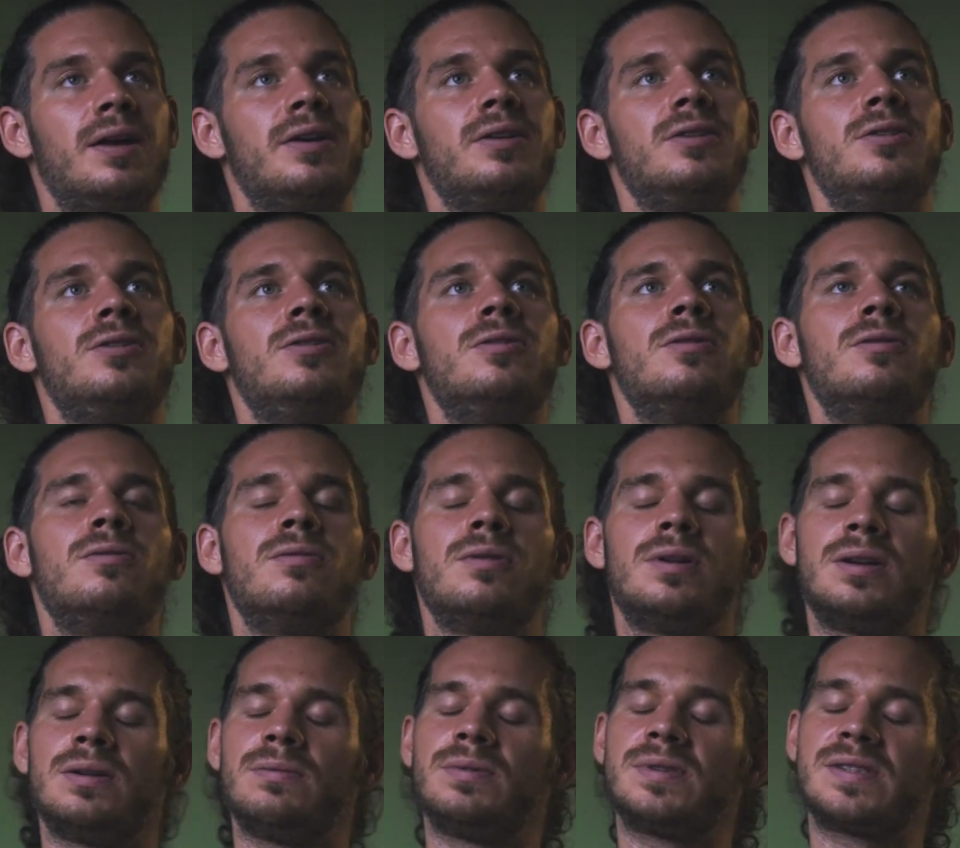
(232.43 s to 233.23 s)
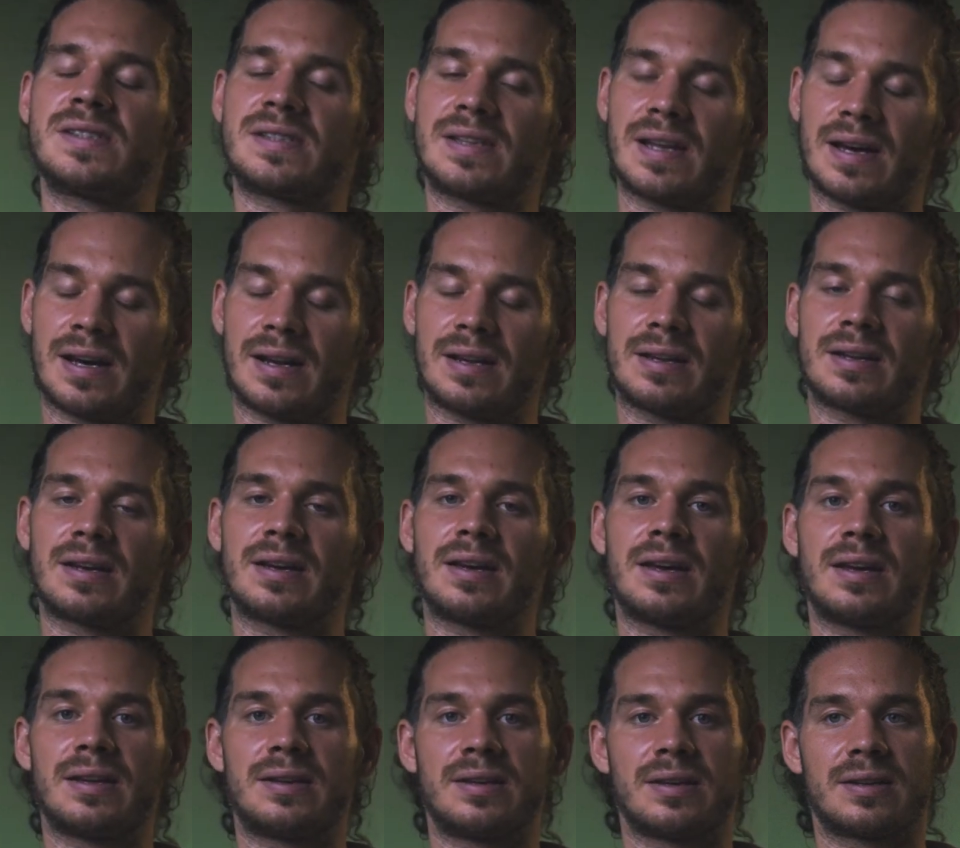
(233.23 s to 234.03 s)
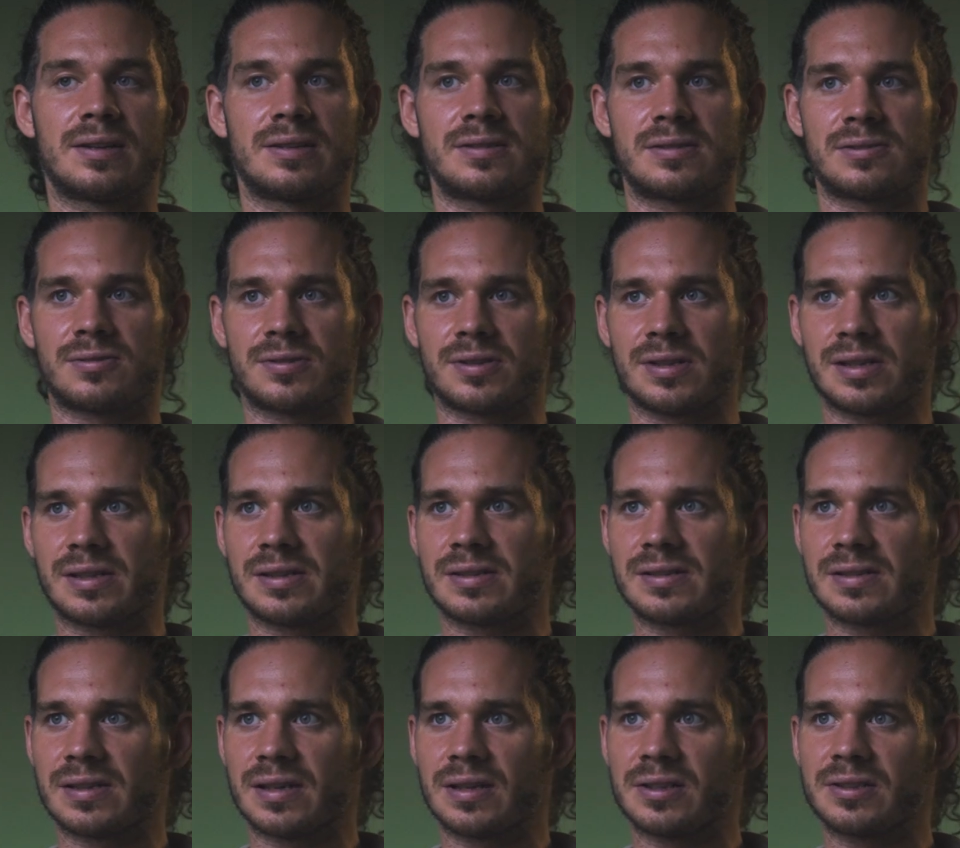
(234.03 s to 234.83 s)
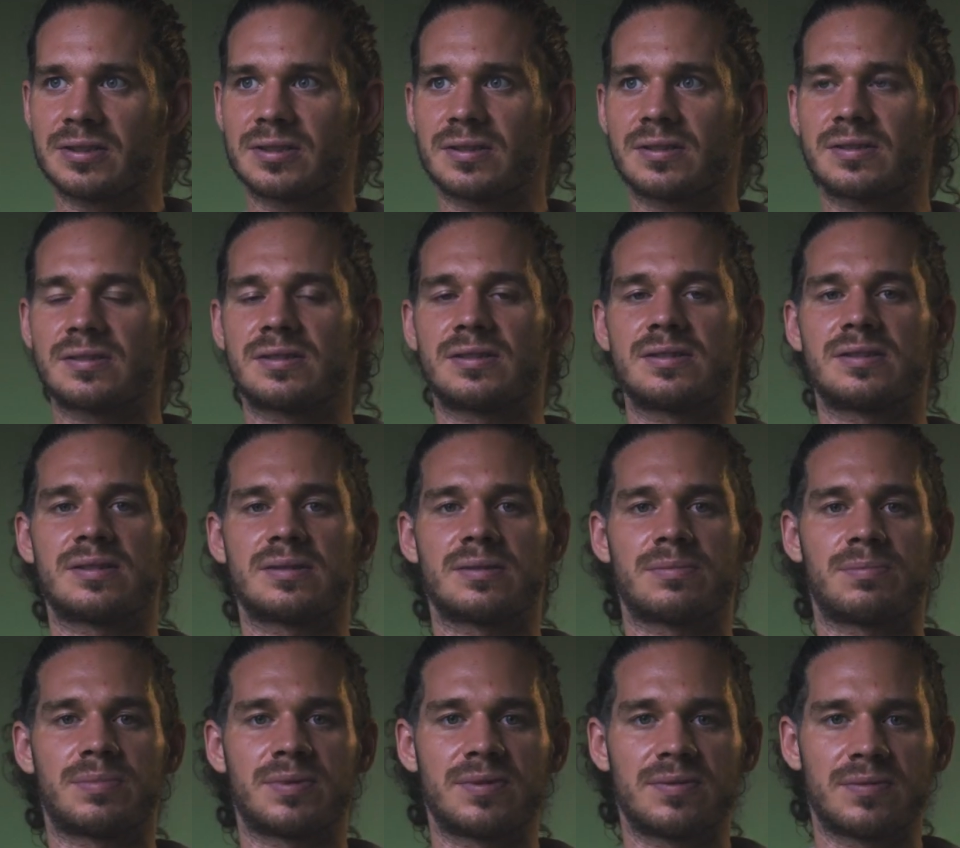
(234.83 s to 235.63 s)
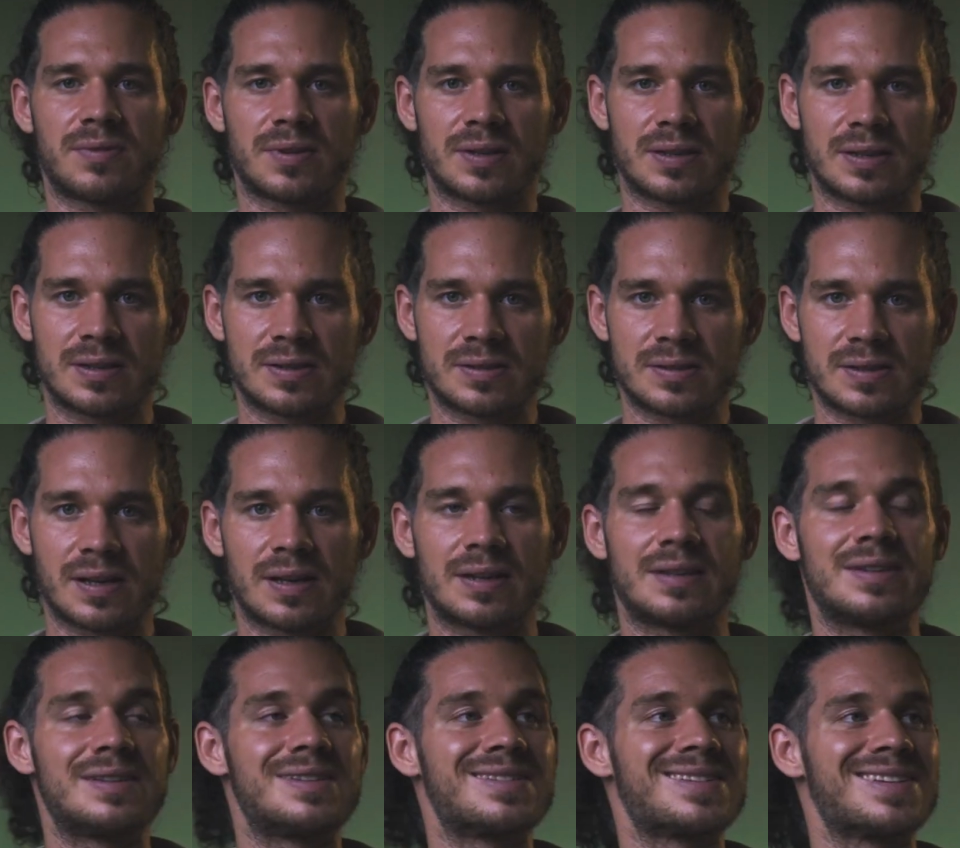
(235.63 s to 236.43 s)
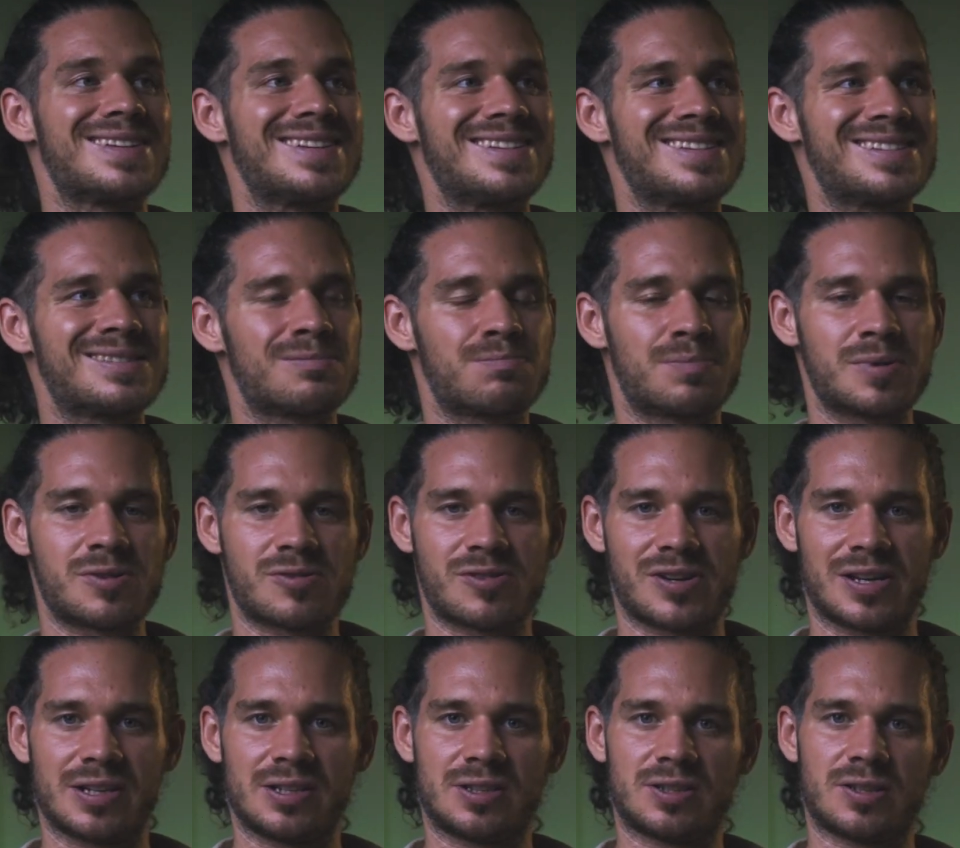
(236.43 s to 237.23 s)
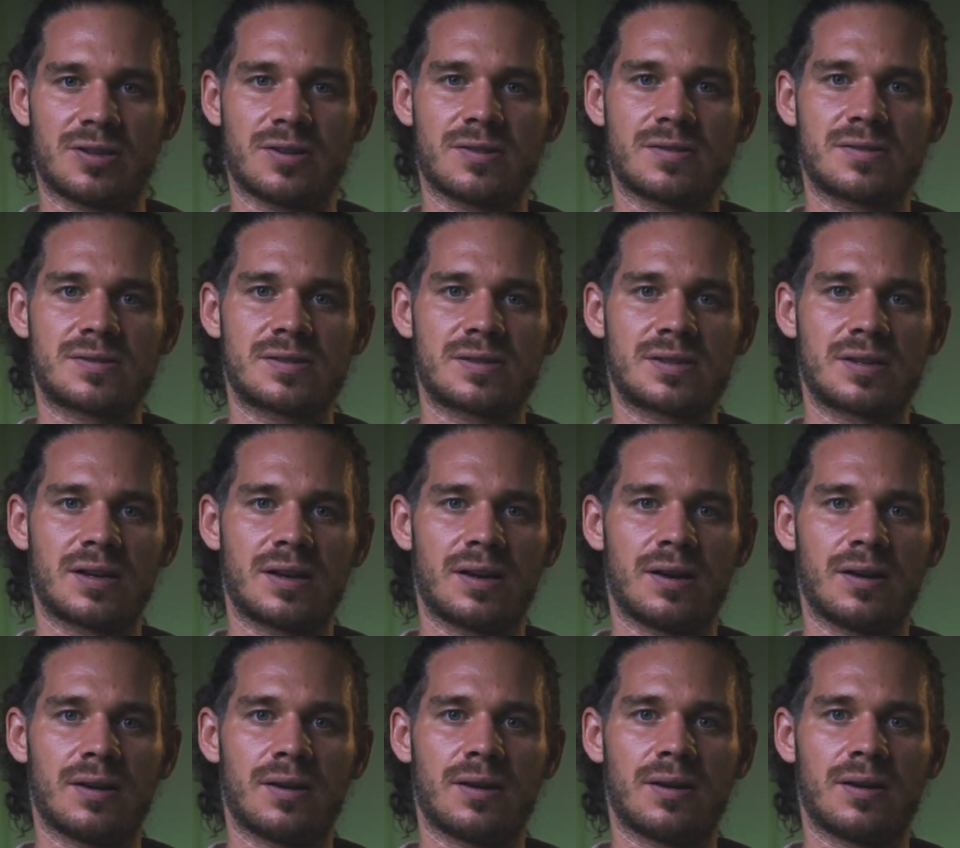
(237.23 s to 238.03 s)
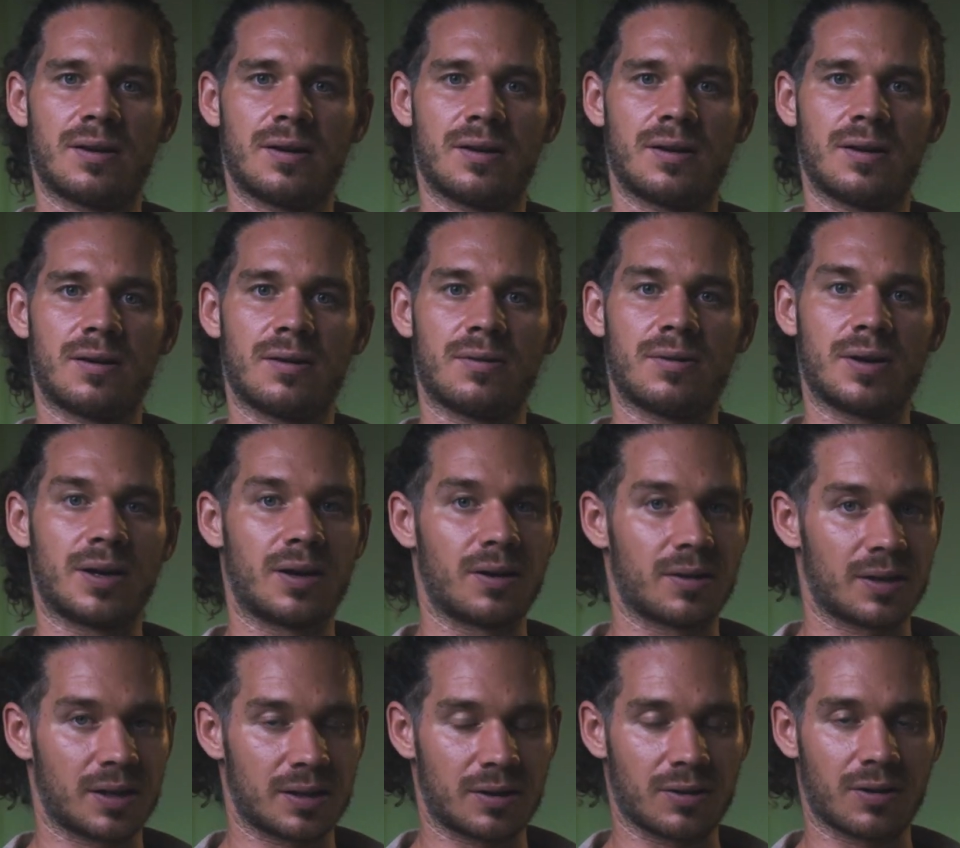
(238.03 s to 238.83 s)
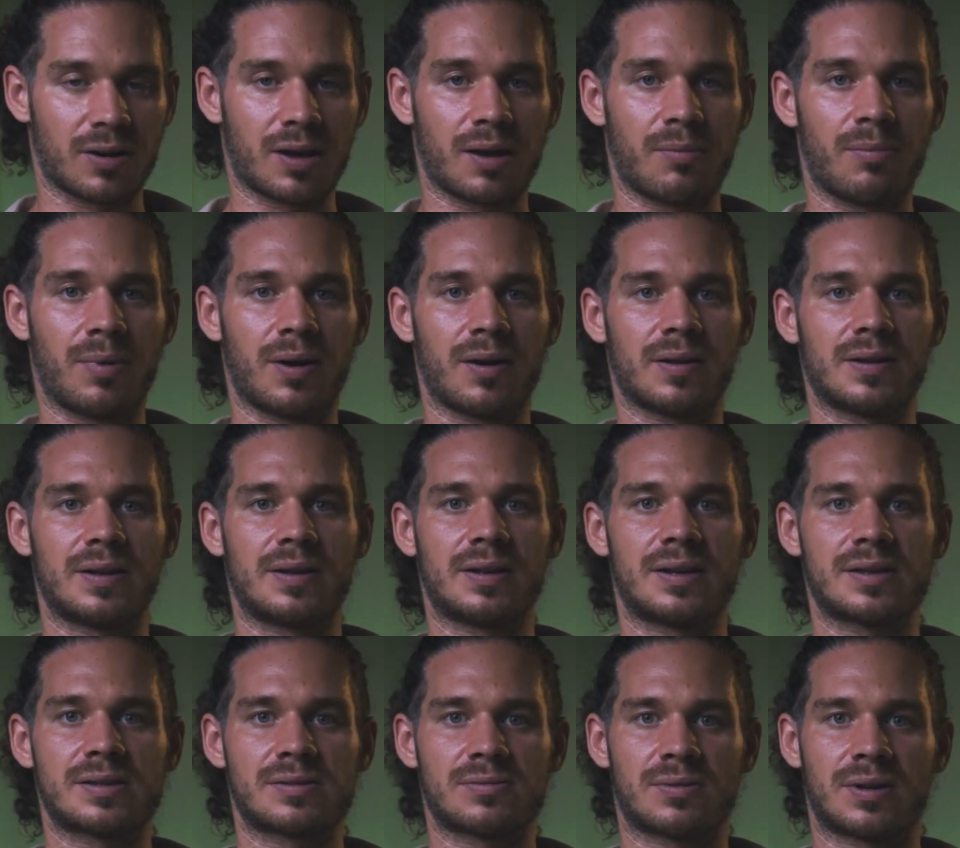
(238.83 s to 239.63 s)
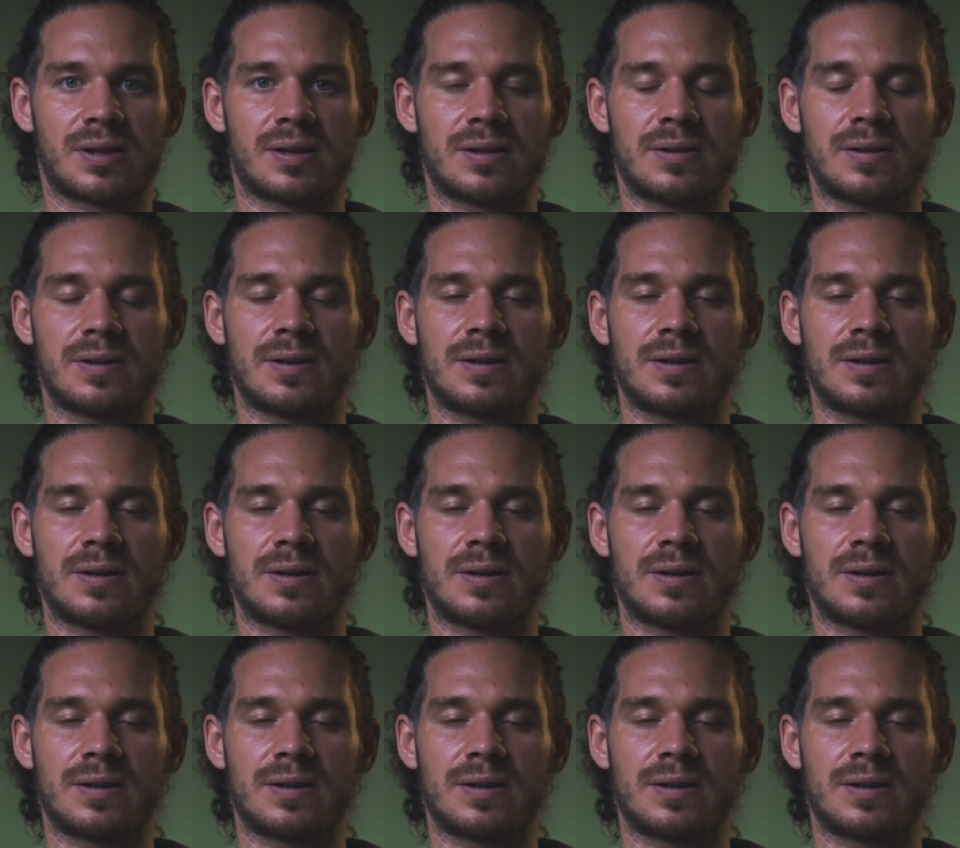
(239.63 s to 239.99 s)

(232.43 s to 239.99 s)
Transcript: you will start getting these realizations, these epiphanies, these inspirations. We're gonna talk about it as well.